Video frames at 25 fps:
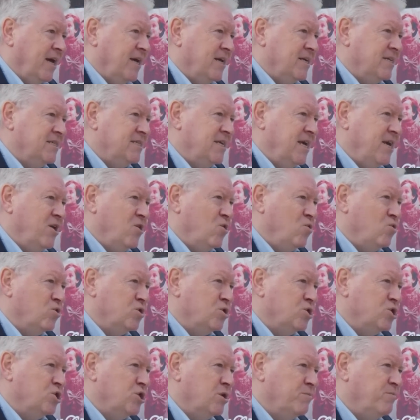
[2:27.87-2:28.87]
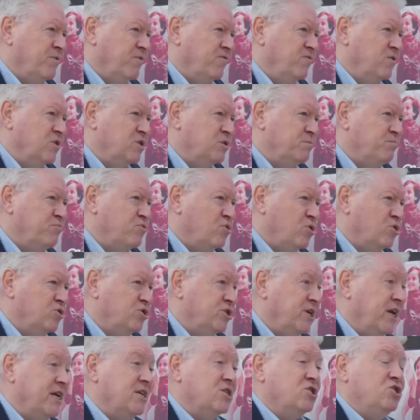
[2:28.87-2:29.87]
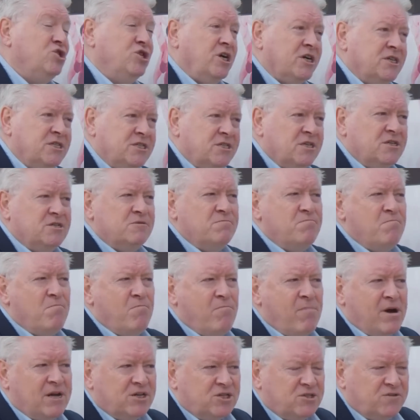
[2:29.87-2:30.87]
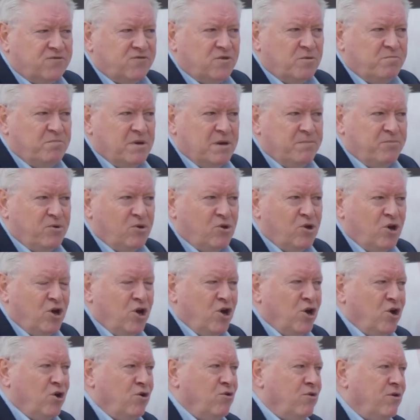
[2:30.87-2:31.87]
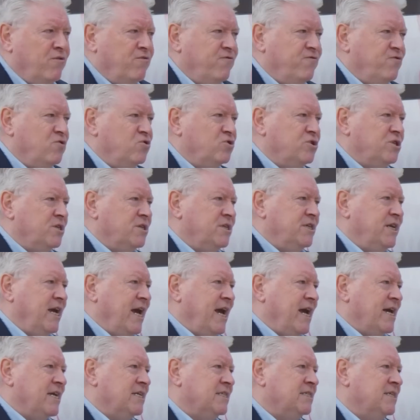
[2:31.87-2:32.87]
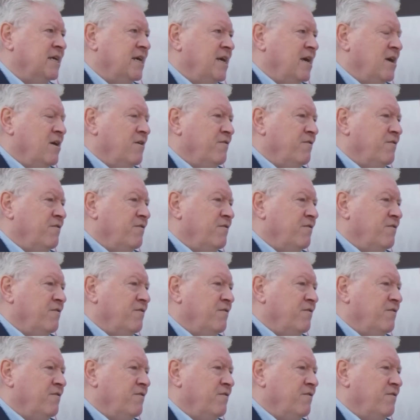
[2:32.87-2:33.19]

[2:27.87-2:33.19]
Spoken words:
can take ownership of this project just as much of the people who have voted yes.